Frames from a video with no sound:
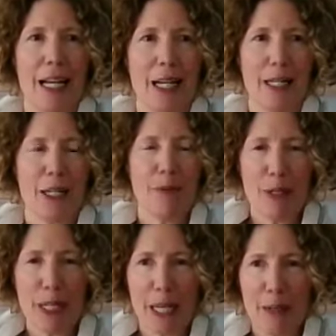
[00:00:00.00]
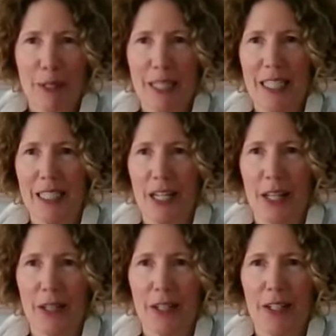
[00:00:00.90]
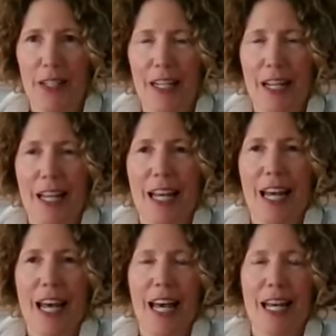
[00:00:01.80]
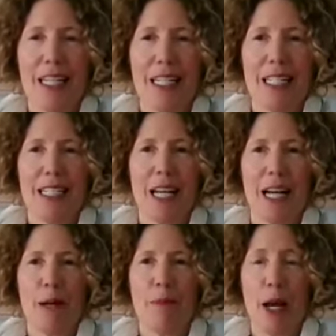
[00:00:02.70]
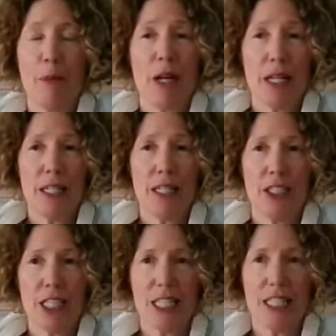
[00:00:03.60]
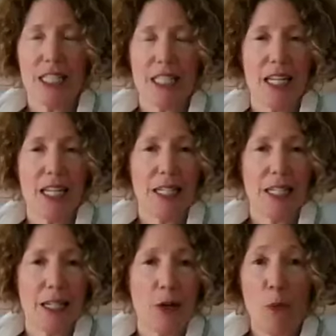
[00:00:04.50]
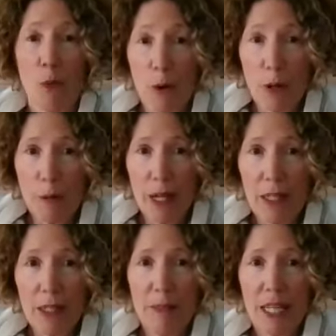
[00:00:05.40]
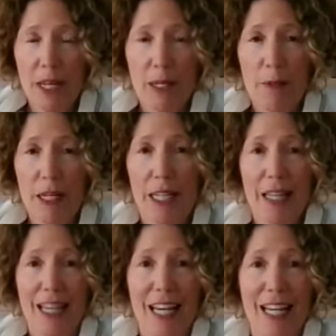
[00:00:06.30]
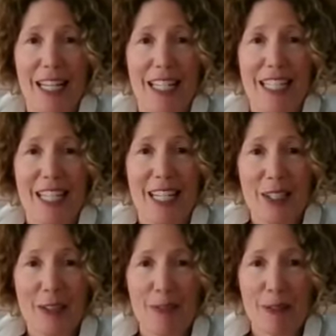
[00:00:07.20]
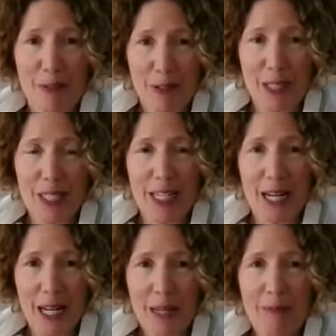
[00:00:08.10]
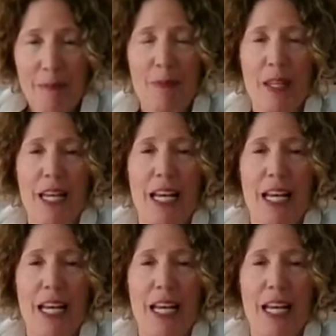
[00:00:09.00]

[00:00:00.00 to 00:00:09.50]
uh, communicate with each other. And um, I want to just extend a warm welcome to anybody that is here for the first time.